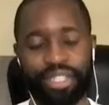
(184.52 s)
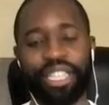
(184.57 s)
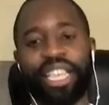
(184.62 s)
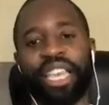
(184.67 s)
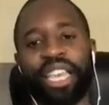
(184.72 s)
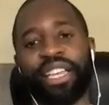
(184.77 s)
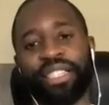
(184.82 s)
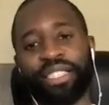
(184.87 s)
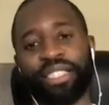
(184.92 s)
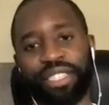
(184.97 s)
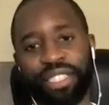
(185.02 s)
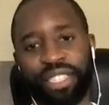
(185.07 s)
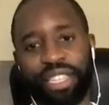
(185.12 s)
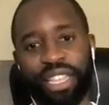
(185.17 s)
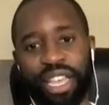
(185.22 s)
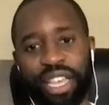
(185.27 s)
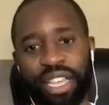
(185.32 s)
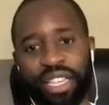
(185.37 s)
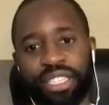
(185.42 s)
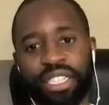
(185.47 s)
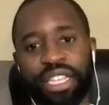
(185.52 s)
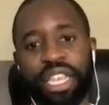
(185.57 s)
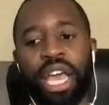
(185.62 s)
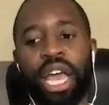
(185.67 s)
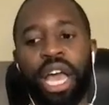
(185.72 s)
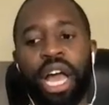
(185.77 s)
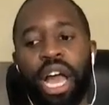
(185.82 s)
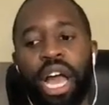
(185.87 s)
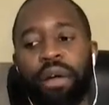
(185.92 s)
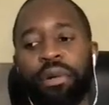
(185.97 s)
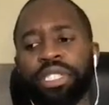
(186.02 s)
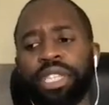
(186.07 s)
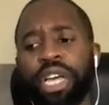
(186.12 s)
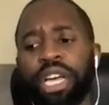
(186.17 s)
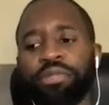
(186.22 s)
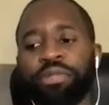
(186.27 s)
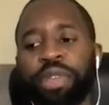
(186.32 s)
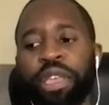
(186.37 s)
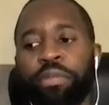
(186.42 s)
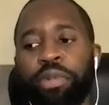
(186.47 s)
yes, yes. I always
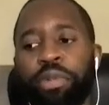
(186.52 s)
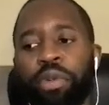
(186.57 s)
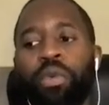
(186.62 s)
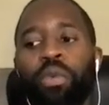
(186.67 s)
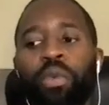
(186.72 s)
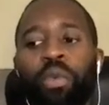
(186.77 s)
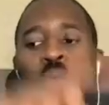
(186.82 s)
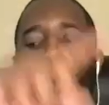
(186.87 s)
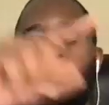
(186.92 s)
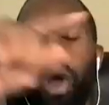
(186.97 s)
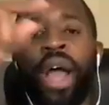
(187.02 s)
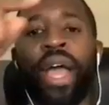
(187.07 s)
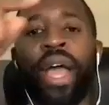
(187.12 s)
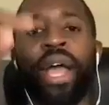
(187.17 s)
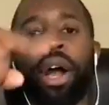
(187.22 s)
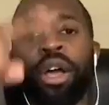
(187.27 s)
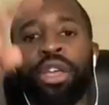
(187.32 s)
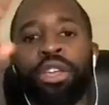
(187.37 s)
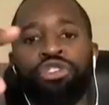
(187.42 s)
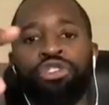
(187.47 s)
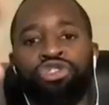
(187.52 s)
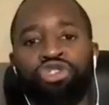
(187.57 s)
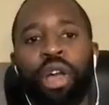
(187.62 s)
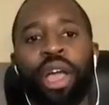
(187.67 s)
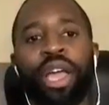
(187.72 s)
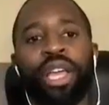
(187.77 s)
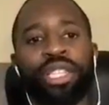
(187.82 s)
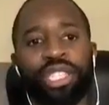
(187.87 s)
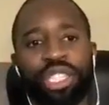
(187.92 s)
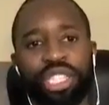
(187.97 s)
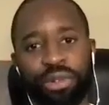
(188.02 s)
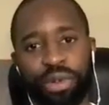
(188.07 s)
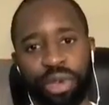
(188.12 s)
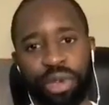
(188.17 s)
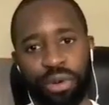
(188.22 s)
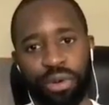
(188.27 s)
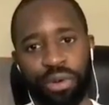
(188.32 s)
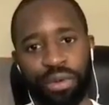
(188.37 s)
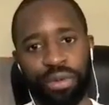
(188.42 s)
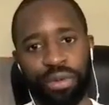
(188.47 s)
ask people, why are you trying to do it
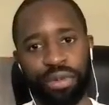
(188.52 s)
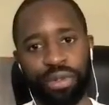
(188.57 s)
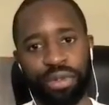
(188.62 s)
all?